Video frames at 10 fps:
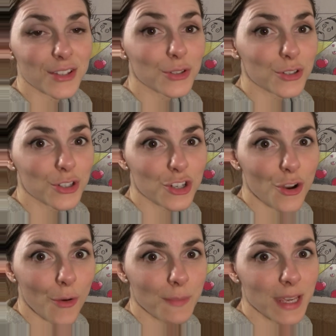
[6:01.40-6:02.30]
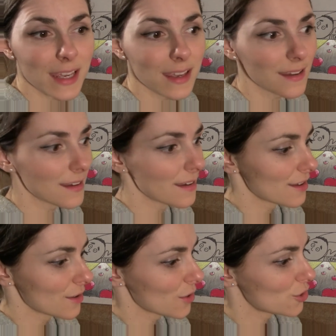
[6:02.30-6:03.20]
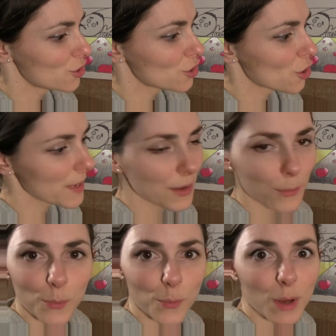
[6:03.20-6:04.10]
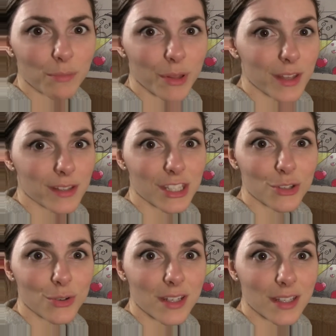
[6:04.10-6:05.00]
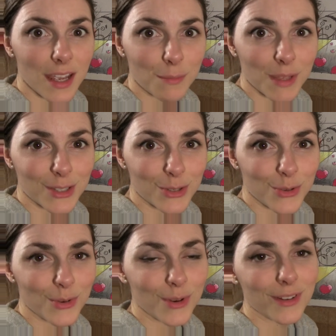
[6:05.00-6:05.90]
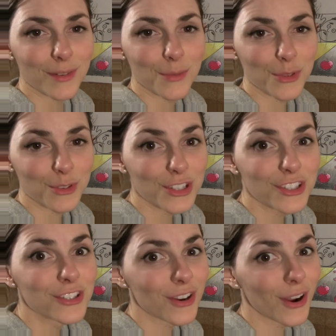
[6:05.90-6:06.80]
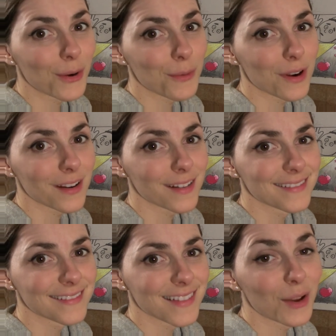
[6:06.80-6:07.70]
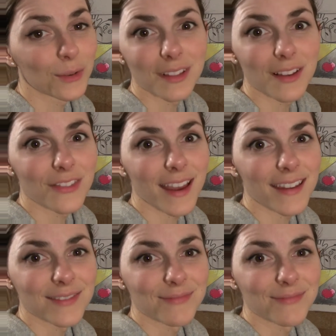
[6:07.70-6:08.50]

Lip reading: So show me what places you can take me to with just your artwork. I would love that.